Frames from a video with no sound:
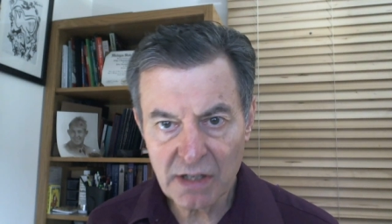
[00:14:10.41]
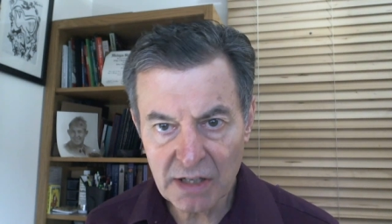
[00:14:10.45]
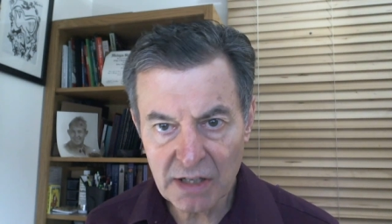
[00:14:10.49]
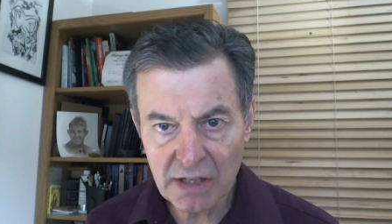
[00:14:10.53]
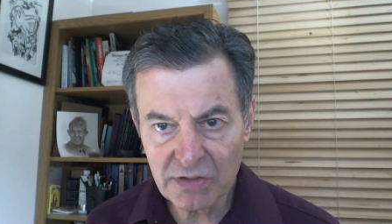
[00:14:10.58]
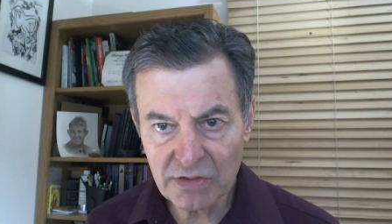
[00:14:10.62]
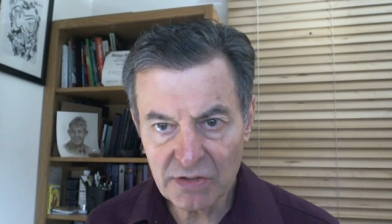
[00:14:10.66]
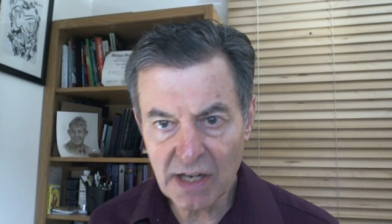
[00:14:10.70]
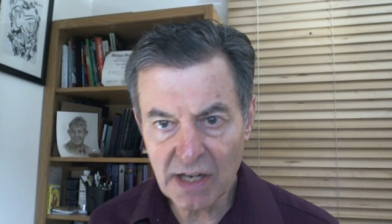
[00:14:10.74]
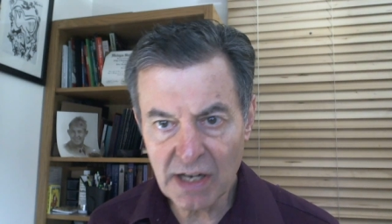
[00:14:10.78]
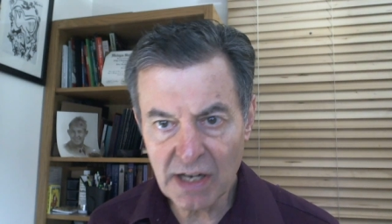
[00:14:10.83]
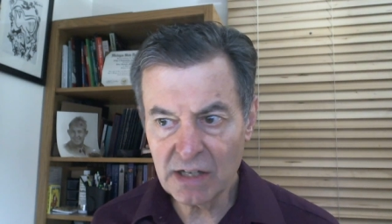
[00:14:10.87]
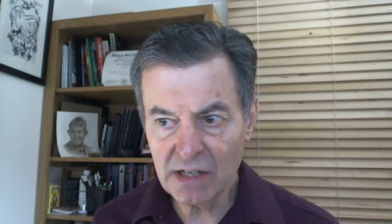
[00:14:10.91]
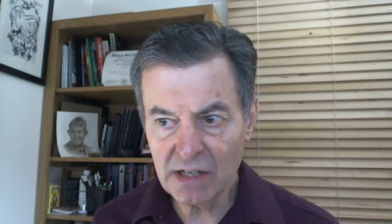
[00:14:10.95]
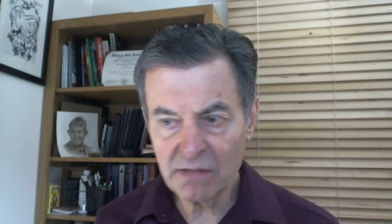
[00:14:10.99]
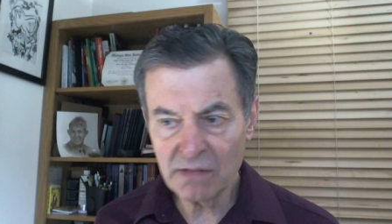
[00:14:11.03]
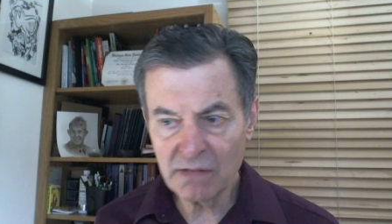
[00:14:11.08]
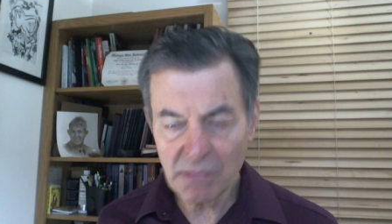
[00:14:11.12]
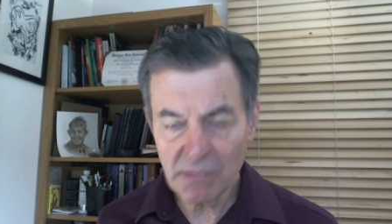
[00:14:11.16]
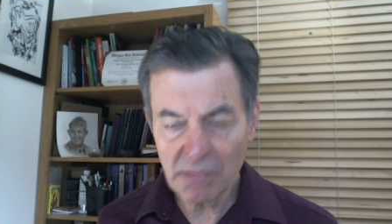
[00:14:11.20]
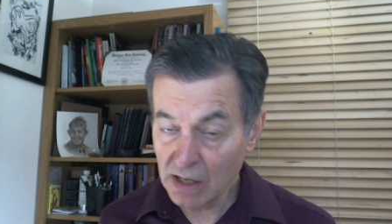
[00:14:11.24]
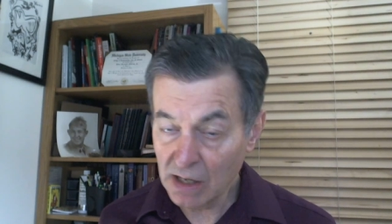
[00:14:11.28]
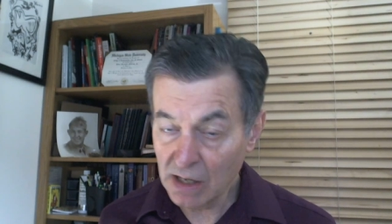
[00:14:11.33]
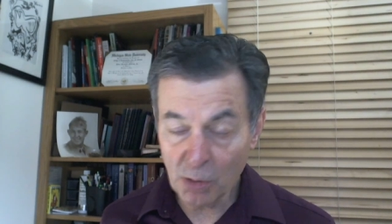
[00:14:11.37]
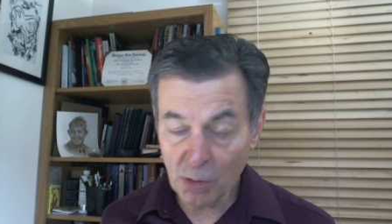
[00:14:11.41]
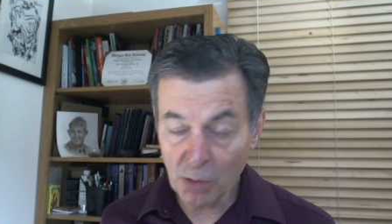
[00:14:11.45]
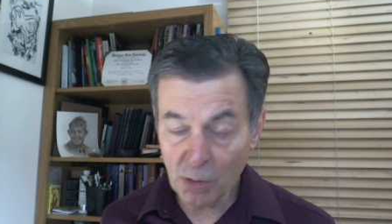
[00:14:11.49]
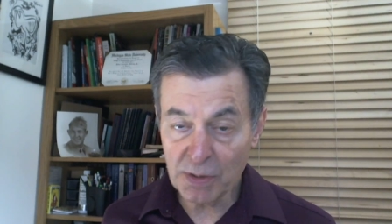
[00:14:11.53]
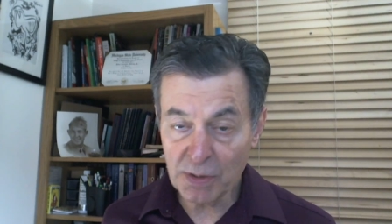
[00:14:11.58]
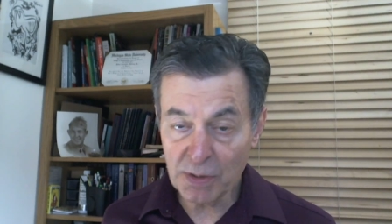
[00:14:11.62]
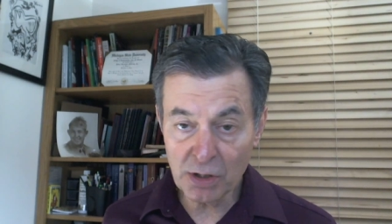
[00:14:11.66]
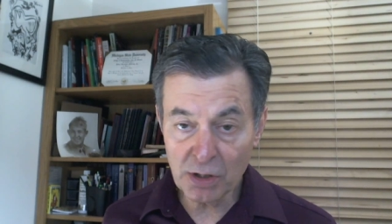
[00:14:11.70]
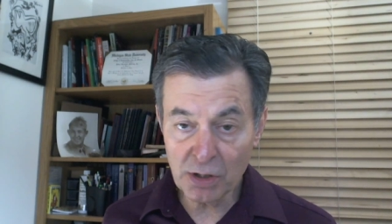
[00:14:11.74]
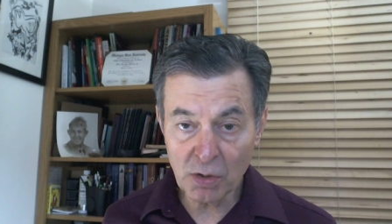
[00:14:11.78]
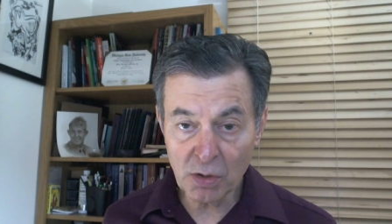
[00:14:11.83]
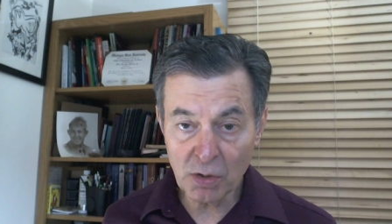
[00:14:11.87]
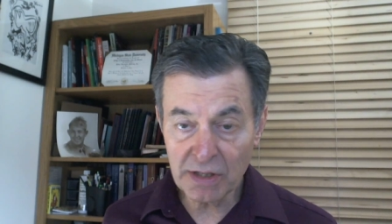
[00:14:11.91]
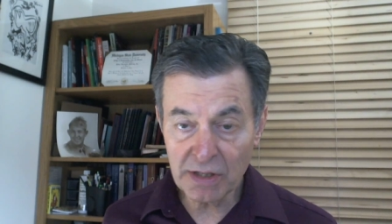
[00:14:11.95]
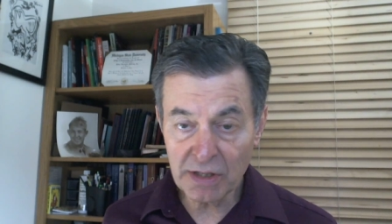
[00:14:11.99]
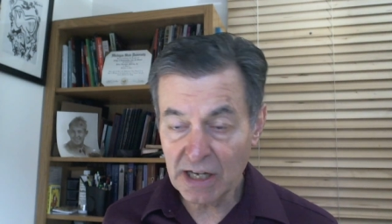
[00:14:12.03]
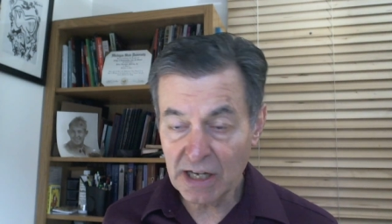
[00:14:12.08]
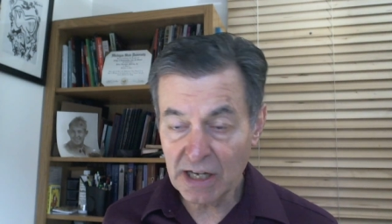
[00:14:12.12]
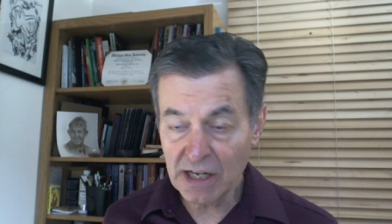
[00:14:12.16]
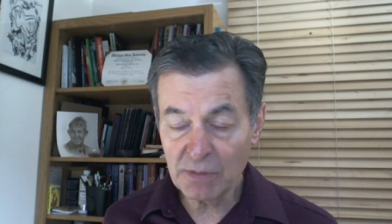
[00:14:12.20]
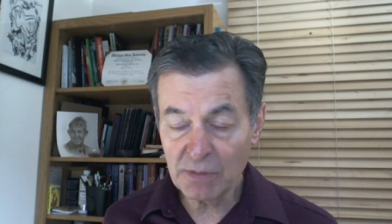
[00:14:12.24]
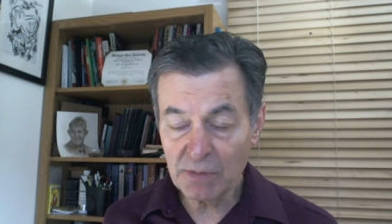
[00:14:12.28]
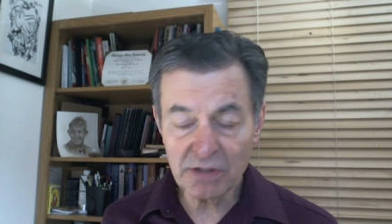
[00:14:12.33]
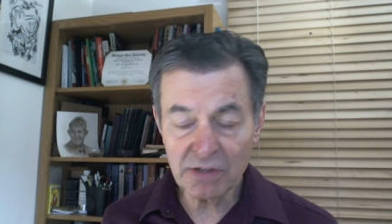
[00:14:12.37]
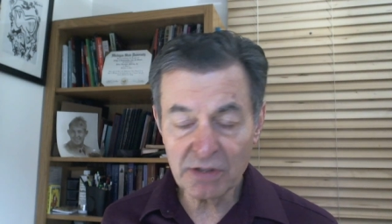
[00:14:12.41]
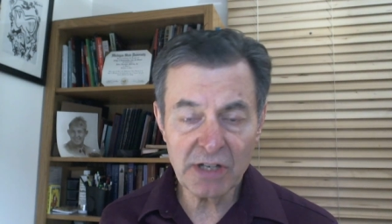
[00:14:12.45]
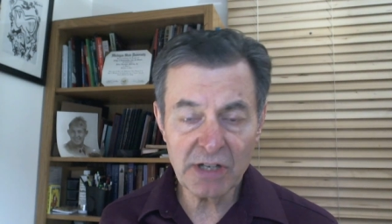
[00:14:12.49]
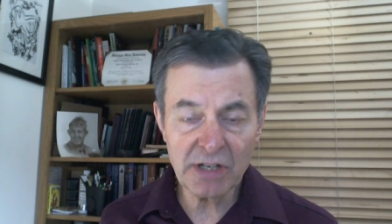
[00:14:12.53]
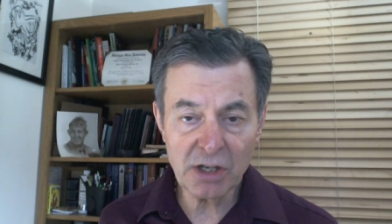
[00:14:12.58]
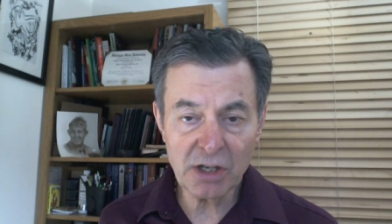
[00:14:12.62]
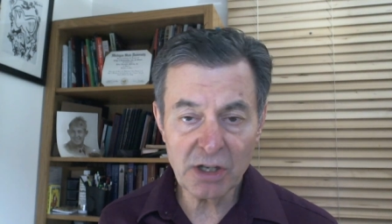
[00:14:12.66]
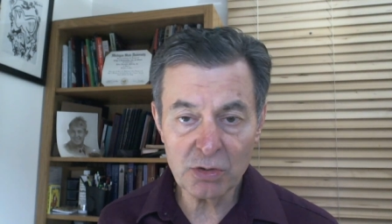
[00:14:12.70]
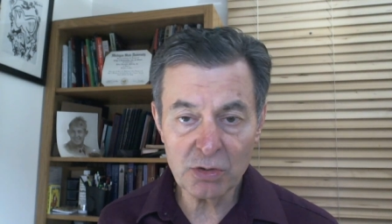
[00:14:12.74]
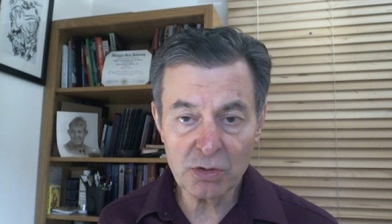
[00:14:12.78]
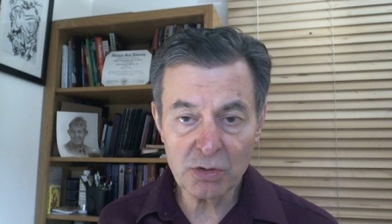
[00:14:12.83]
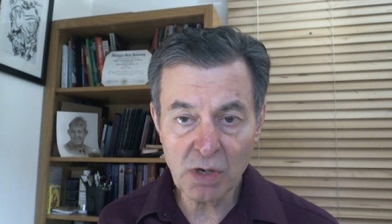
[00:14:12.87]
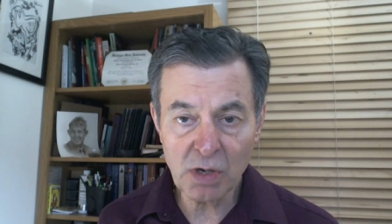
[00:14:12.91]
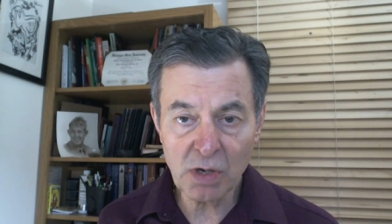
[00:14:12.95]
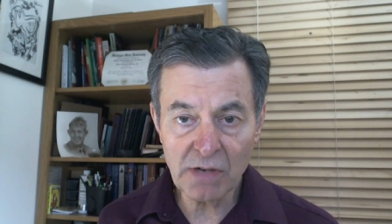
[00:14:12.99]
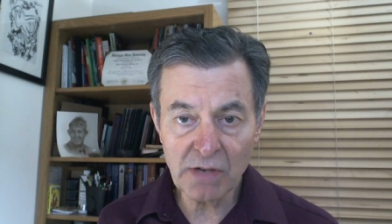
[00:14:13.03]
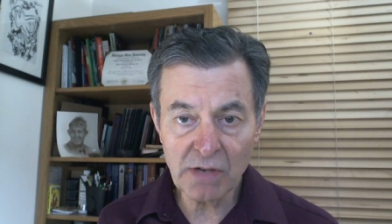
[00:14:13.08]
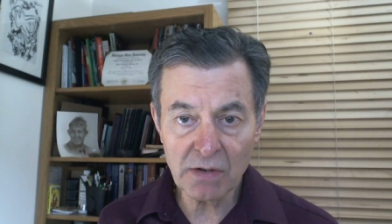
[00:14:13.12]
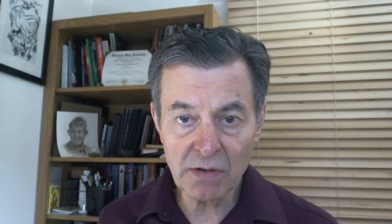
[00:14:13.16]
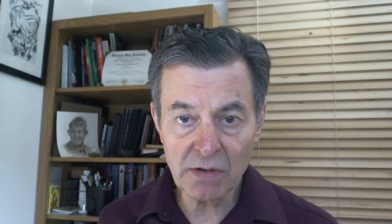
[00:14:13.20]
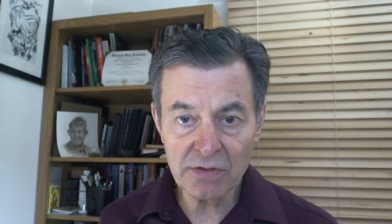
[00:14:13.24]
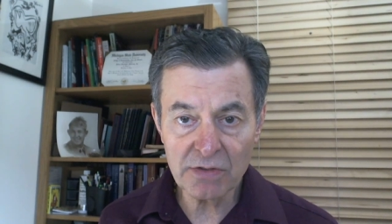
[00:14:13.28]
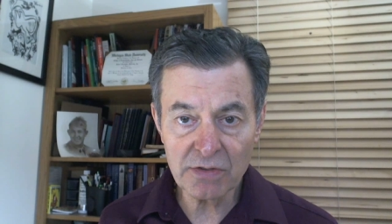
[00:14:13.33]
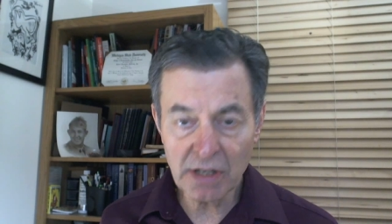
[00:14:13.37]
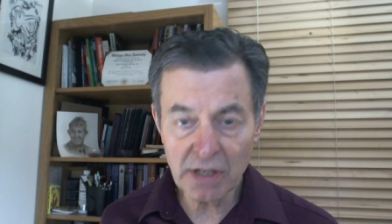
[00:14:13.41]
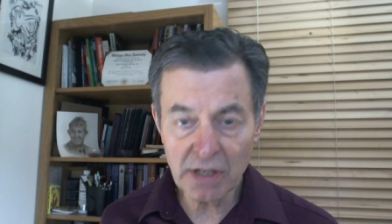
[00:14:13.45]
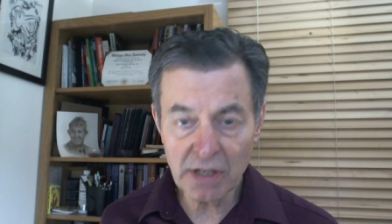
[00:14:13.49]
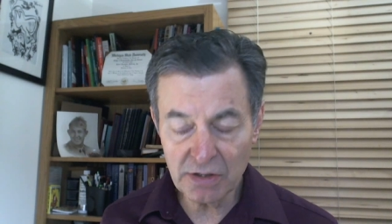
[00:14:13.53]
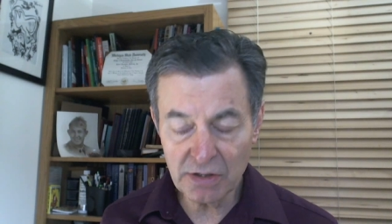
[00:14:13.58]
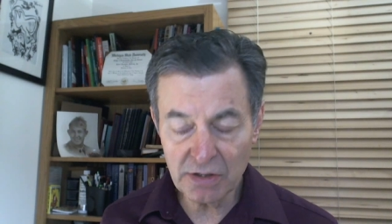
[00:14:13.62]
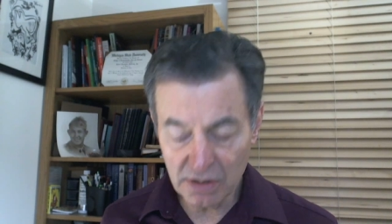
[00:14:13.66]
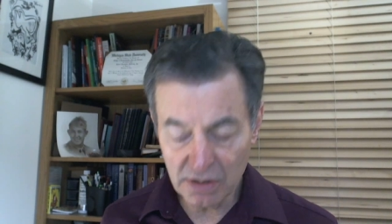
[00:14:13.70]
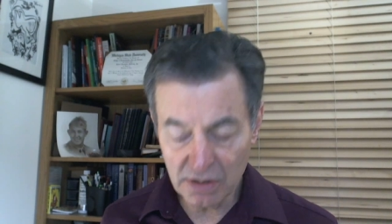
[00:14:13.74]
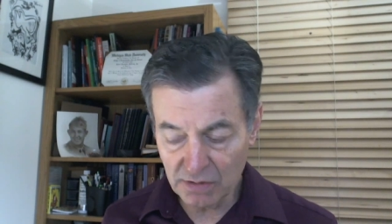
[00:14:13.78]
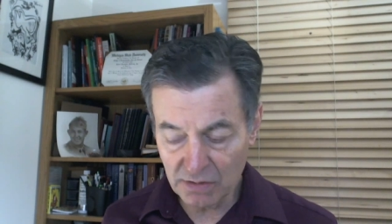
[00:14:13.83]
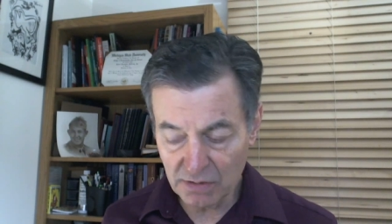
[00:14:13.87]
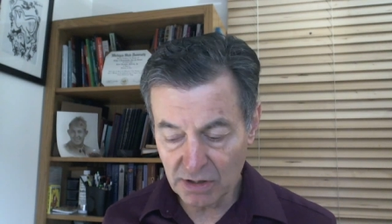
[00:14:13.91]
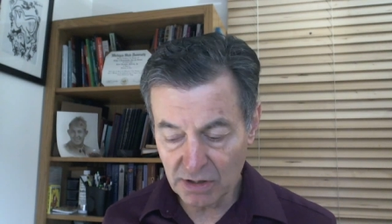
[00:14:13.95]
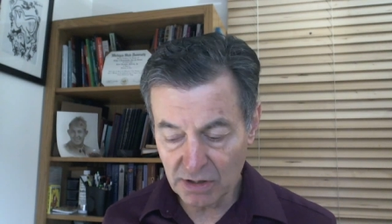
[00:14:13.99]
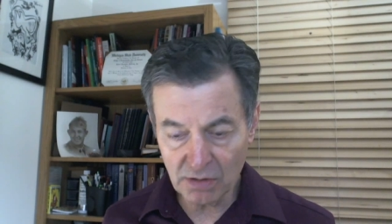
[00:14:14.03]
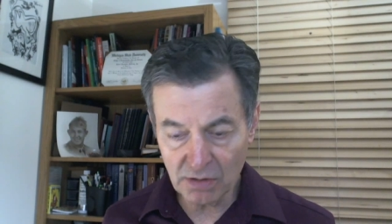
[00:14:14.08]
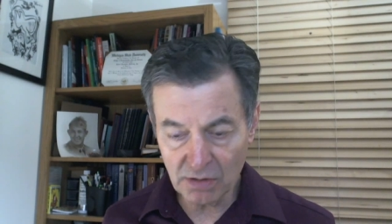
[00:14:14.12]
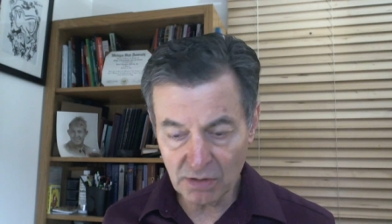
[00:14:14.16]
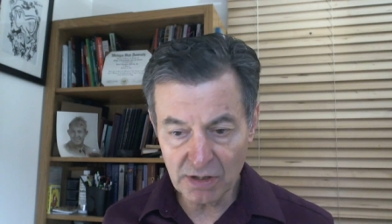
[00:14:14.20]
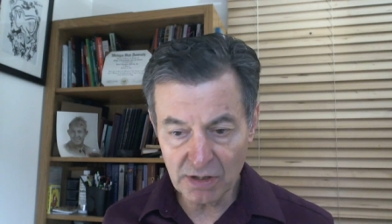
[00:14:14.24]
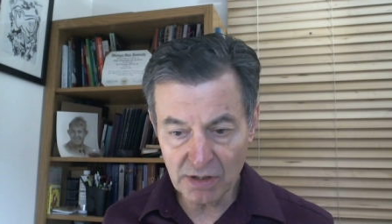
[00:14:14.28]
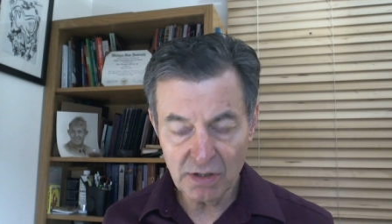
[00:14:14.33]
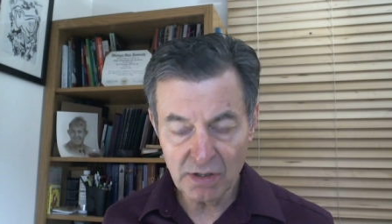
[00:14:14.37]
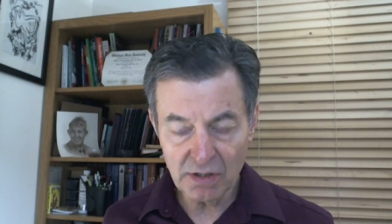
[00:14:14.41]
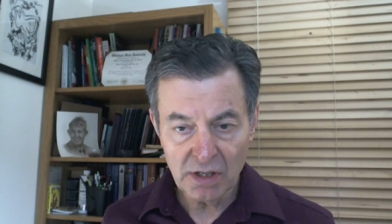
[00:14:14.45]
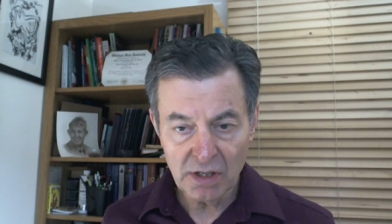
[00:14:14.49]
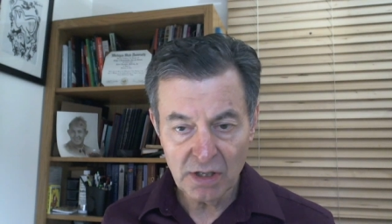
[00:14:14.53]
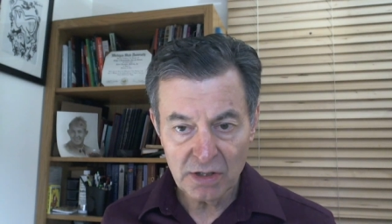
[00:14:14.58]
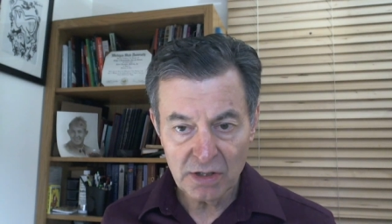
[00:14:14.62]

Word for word: and say, I hope you can go a day, but let's say you go 12 hours, and you